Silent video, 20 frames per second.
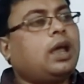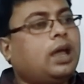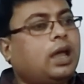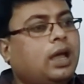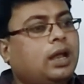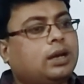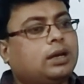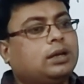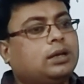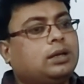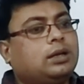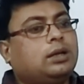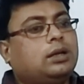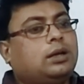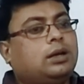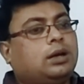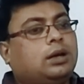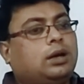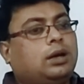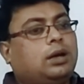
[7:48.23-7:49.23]

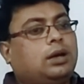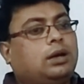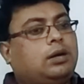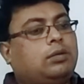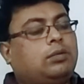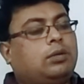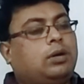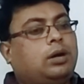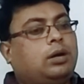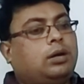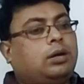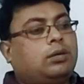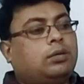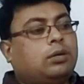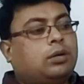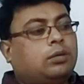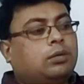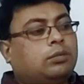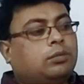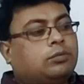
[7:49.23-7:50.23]
And
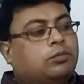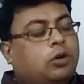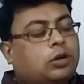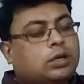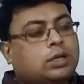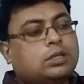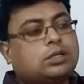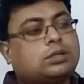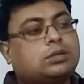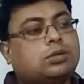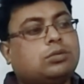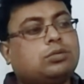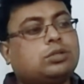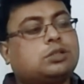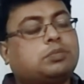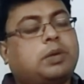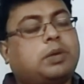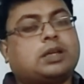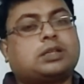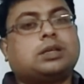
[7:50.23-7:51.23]
what is
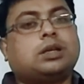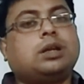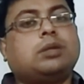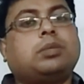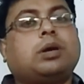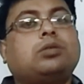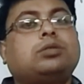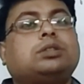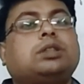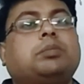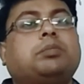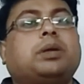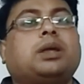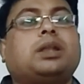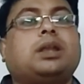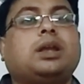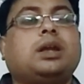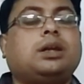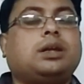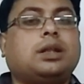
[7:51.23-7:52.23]
so special about the
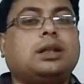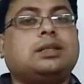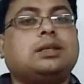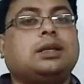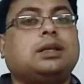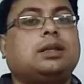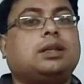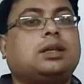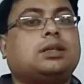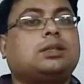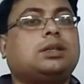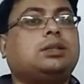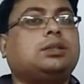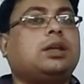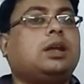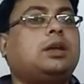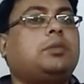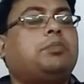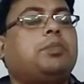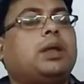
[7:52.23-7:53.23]
parental generation?
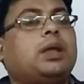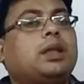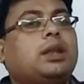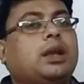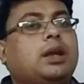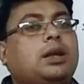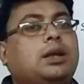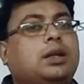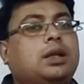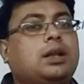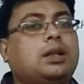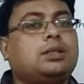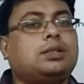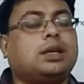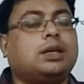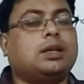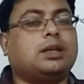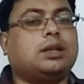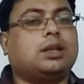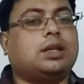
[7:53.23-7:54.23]
That parental
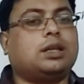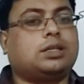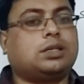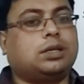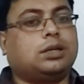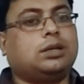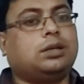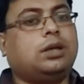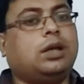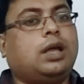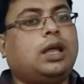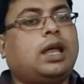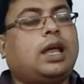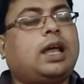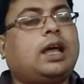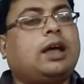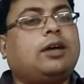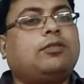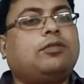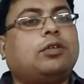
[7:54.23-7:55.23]
generation
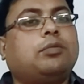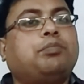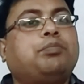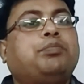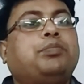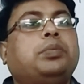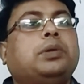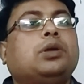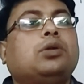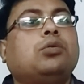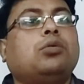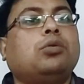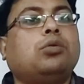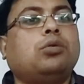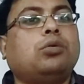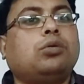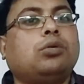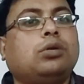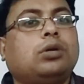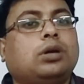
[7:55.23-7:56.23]
have
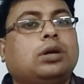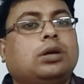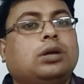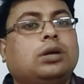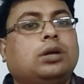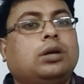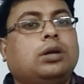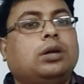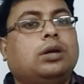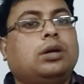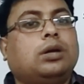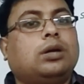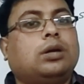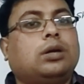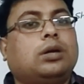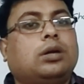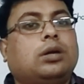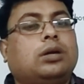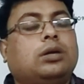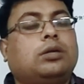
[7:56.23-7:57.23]
pure
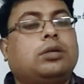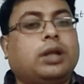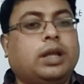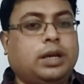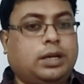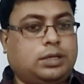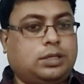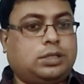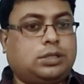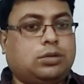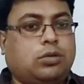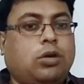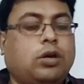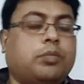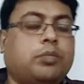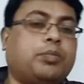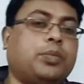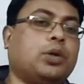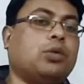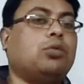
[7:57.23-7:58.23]
traits
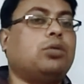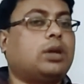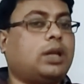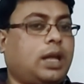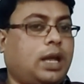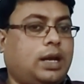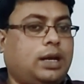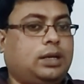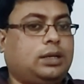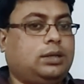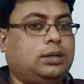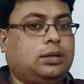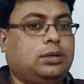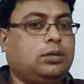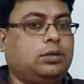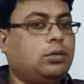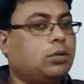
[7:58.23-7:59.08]
or pure character.